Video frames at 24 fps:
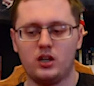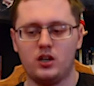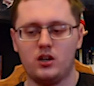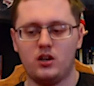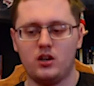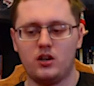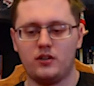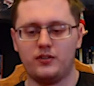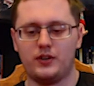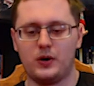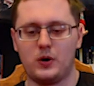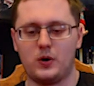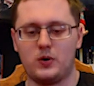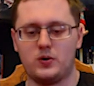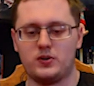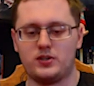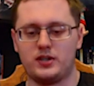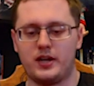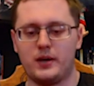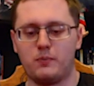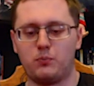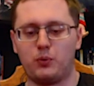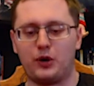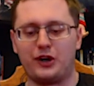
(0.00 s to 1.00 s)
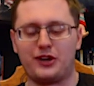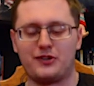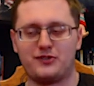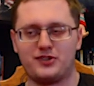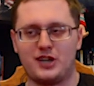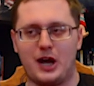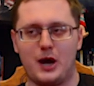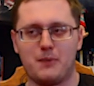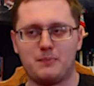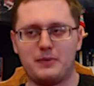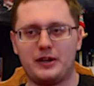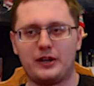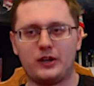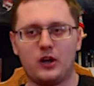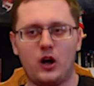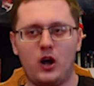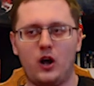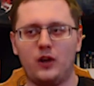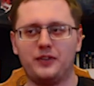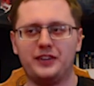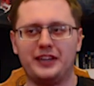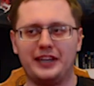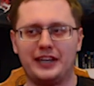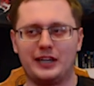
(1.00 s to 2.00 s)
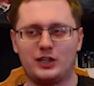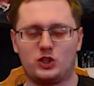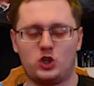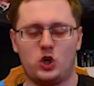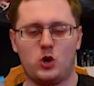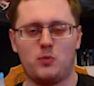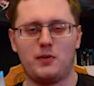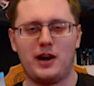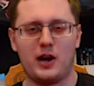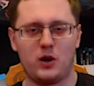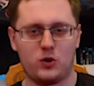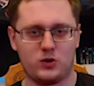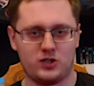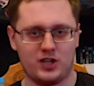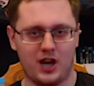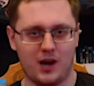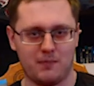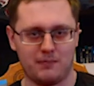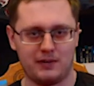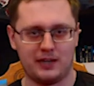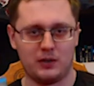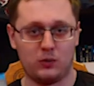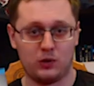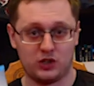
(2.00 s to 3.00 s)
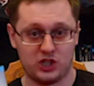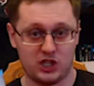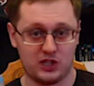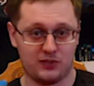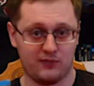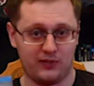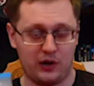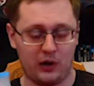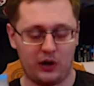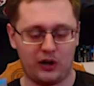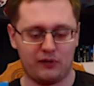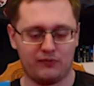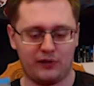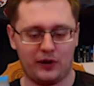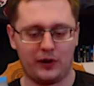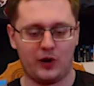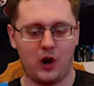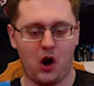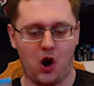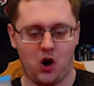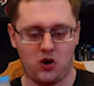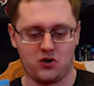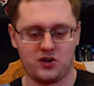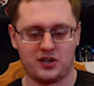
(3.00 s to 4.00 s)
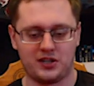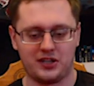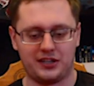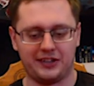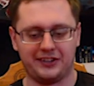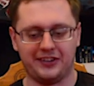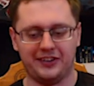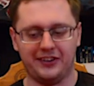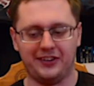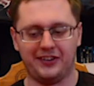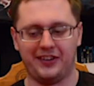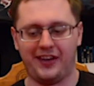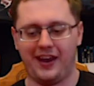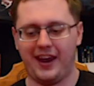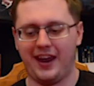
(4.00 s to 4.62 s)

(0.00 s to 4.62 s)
There's a breed of zombie called the Terminator zombie, which is very, very hard to kill.